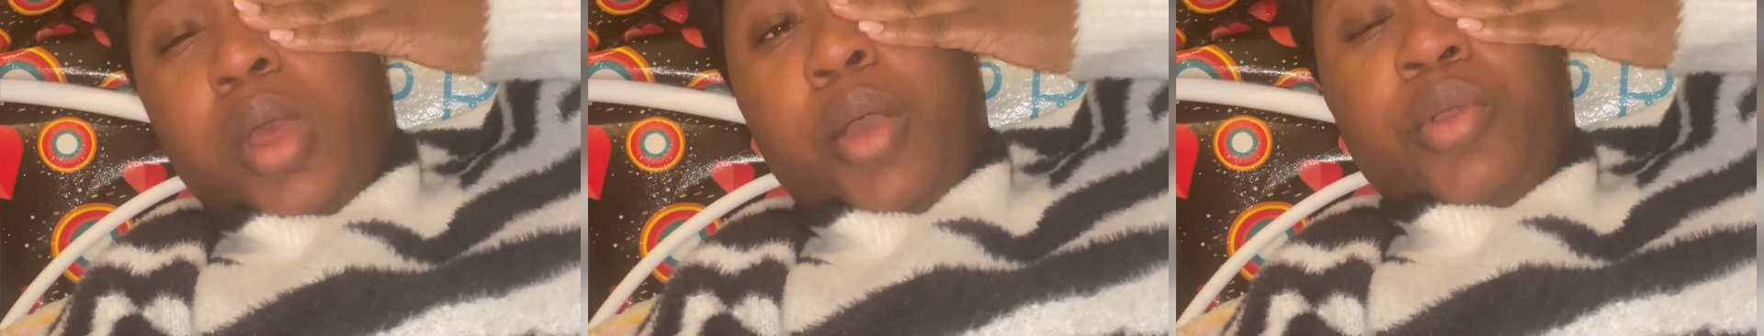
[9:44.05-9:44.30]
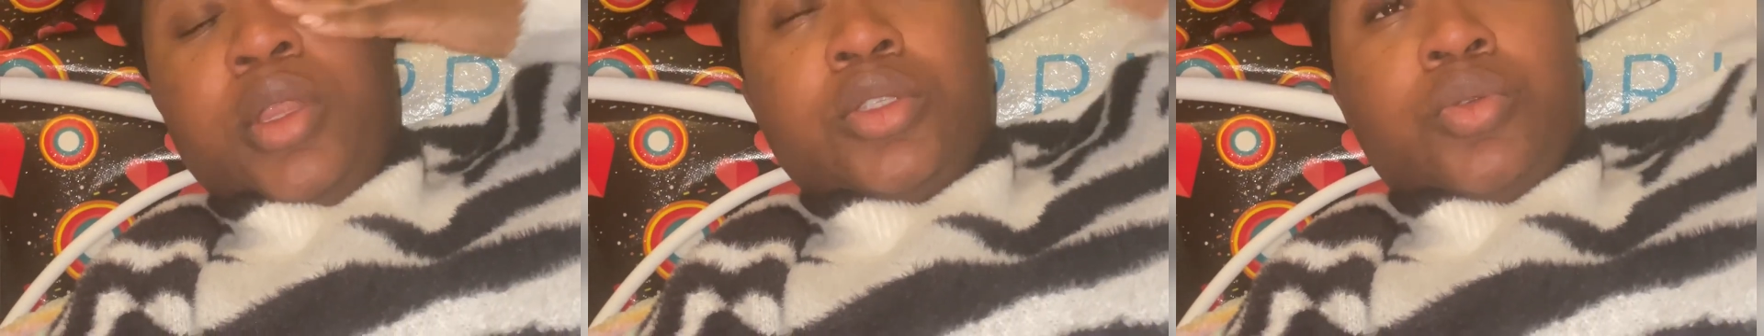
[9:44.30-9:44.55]
I
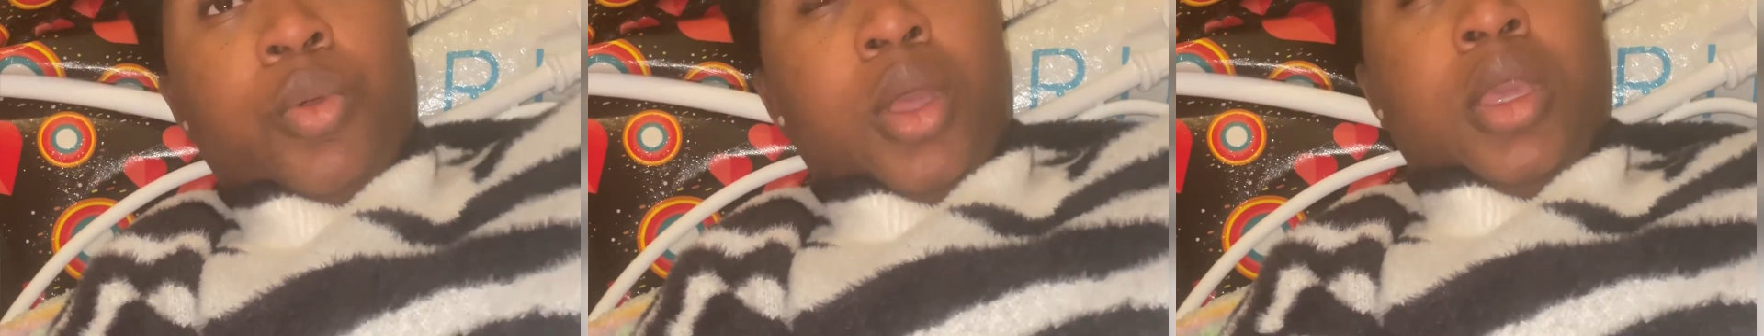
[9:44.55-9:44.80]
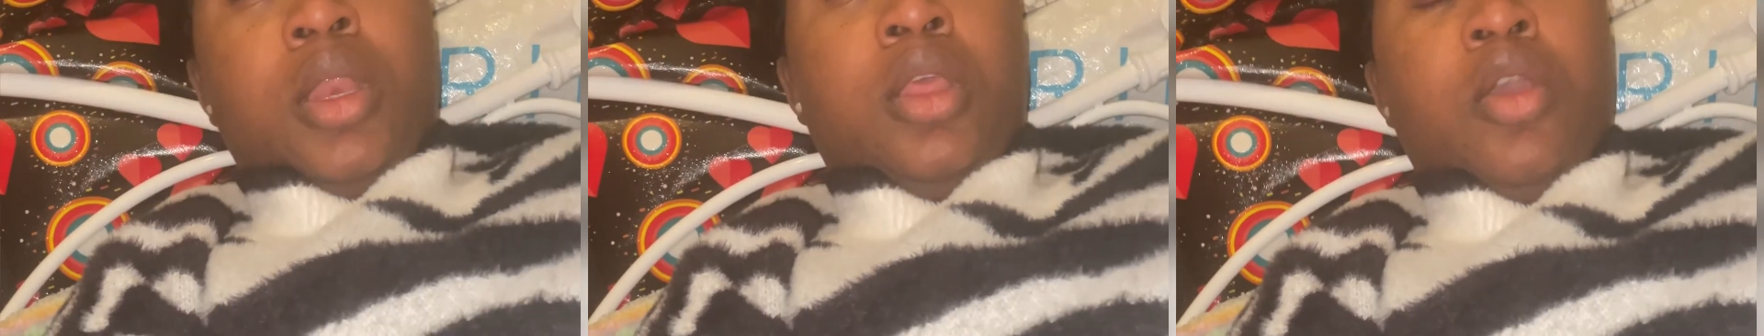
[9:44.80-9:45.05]
wanted to
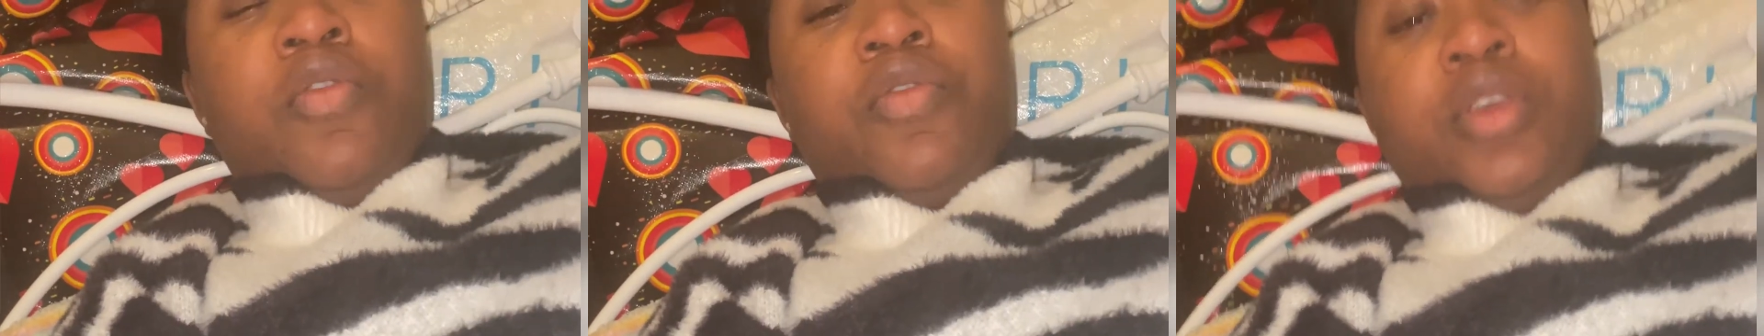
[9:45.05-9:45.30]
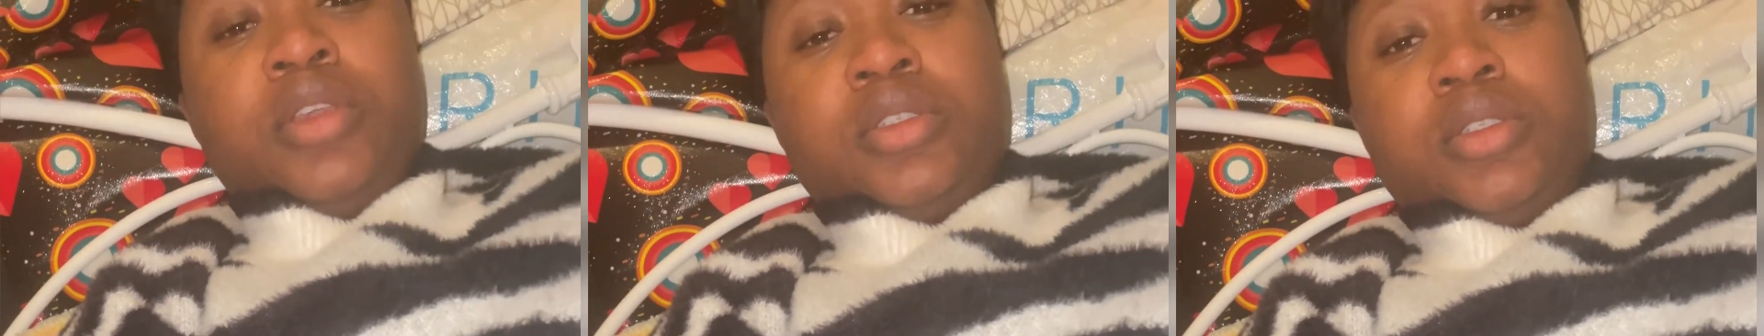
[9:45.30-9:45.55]
work in the
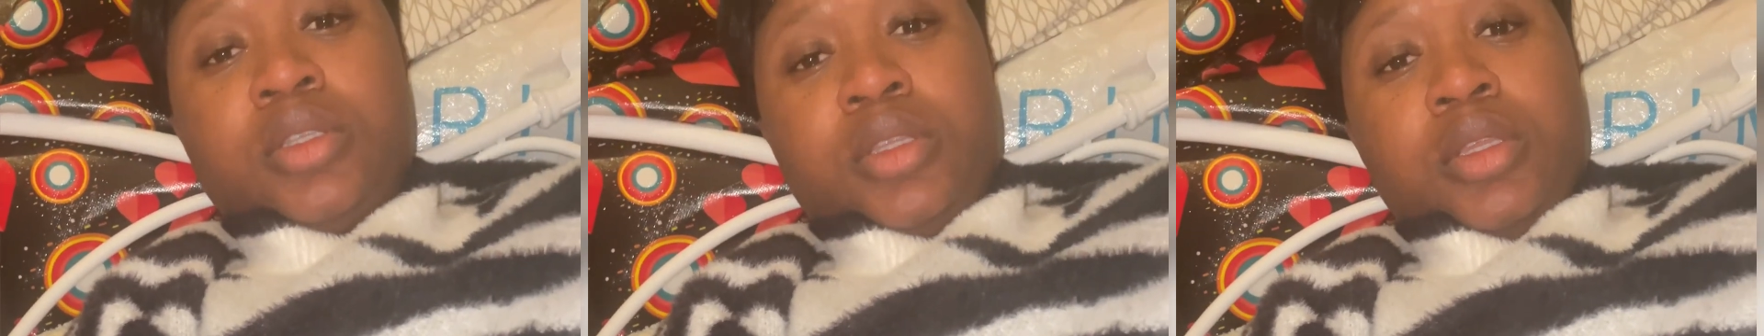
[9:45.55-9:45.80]
office